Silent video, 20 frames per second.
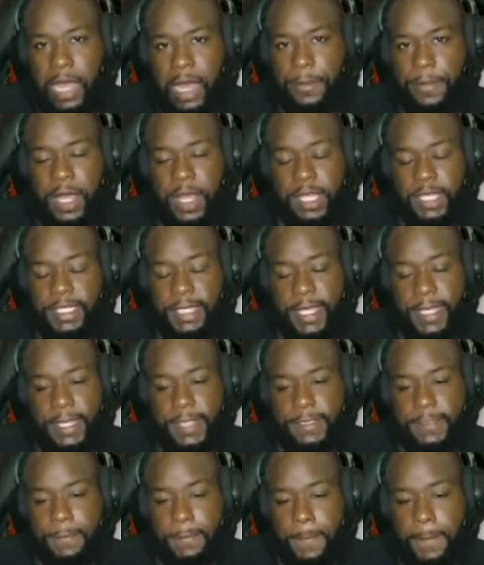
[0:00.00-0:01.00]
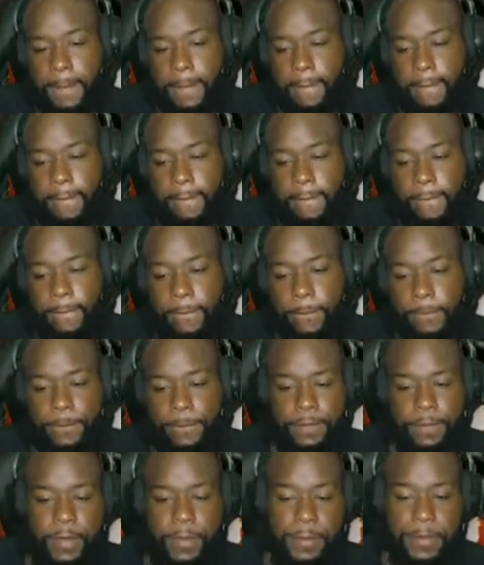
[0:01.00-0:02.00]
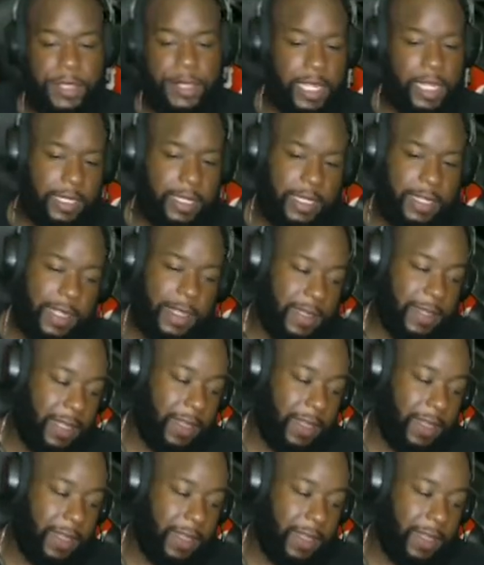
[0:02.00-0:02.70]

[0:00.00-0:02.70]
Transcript: I apologize. I'm yelling at all